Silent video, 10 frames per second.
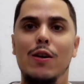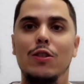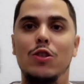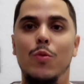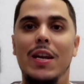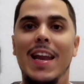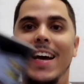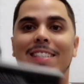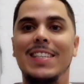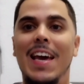So the
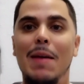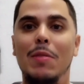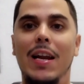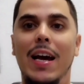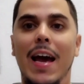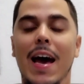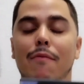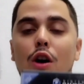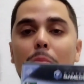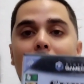next game that I
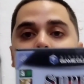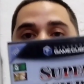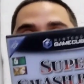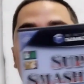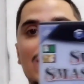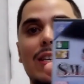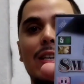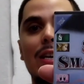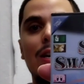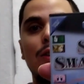have on my list,
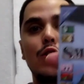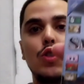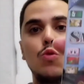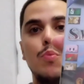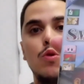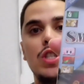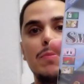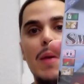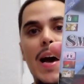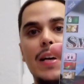Super
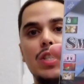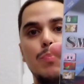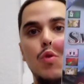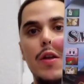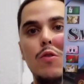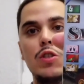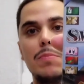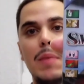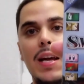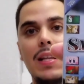Smash Bros.
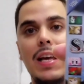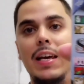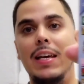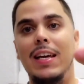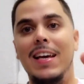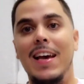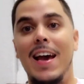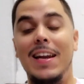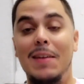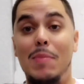Melee.
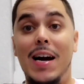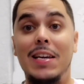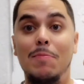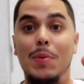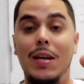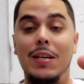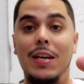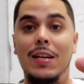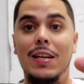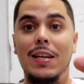And in my
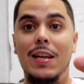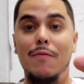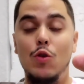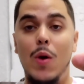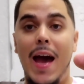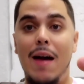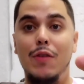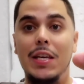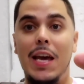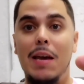opinion, if you have
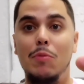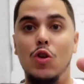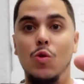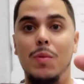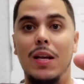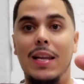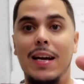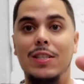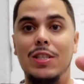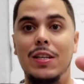a GameCube
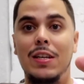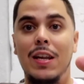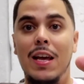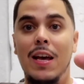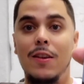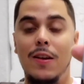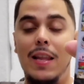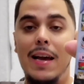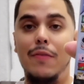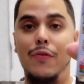collection, if you
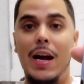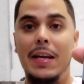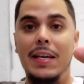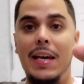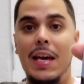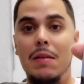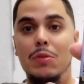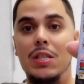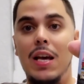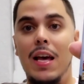like fighting
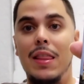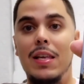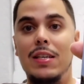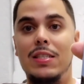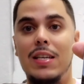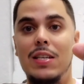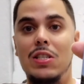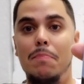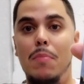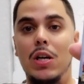games, this is
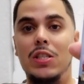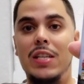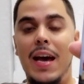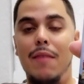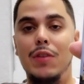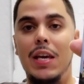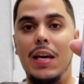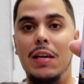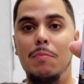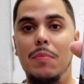a must-have
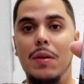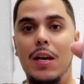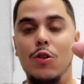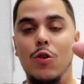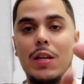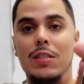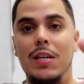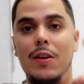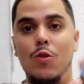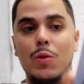game in your
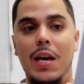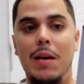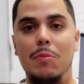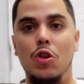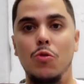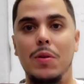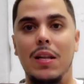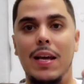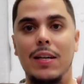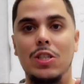Nintendo GameCube
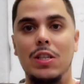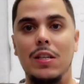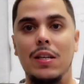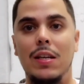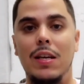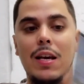collection.